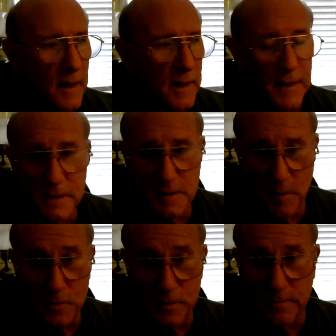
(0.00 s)
And that's
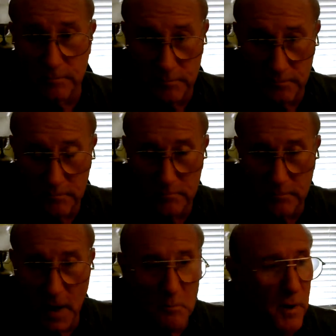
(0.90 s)
the most
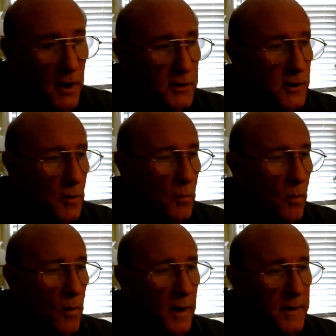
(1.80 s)

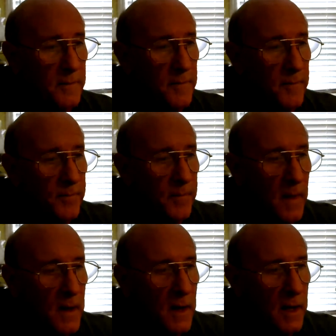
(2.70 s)
abundant
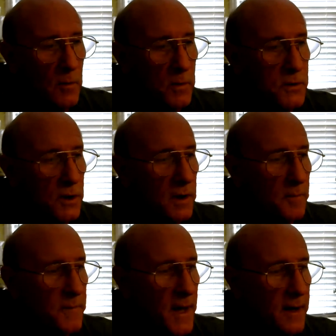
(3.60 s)
one.
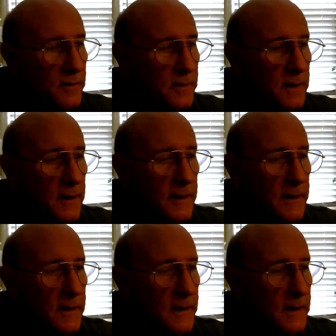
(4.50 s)
And I want to come
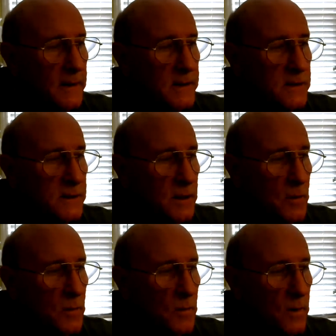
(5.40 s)
down,
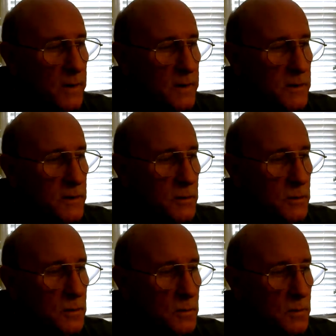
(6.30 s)
let's see,
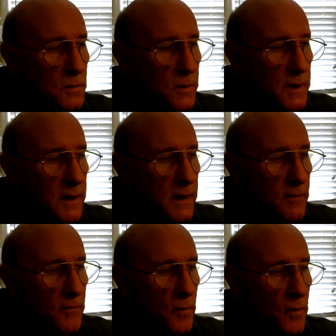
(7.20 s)
1, 2,
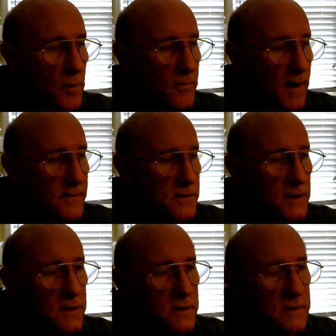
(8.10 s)
3,
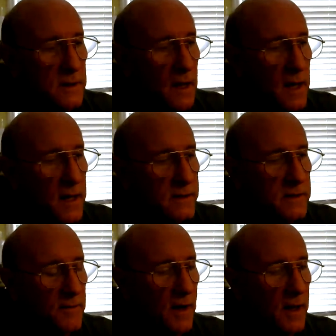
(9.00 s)
4, 5,
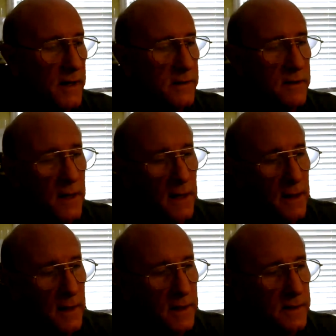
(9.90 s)
6 lines, 7
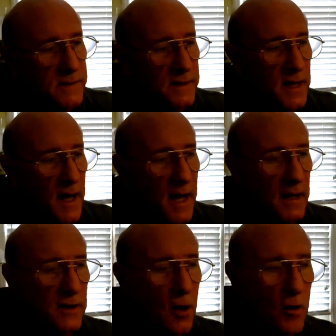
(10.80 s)
lines. And
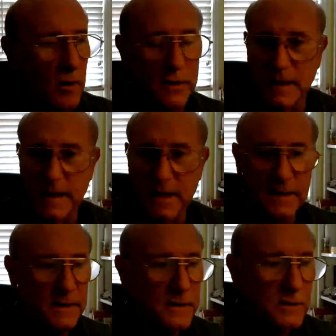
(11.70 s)
it says hyaline
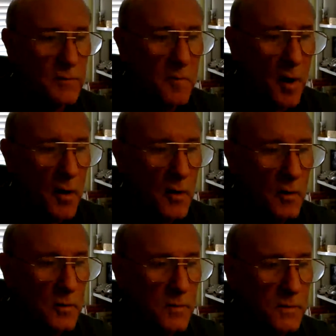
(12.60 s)
cartilage covers the
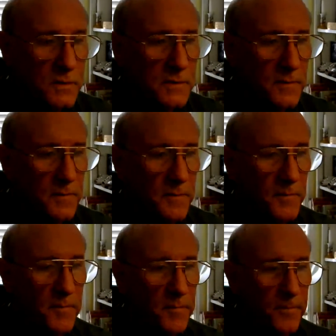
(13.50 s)
ends of
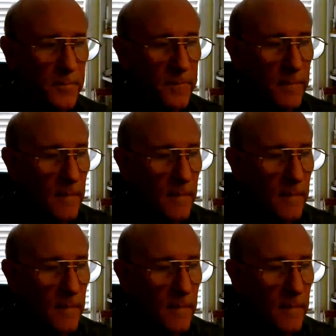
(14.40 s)
bones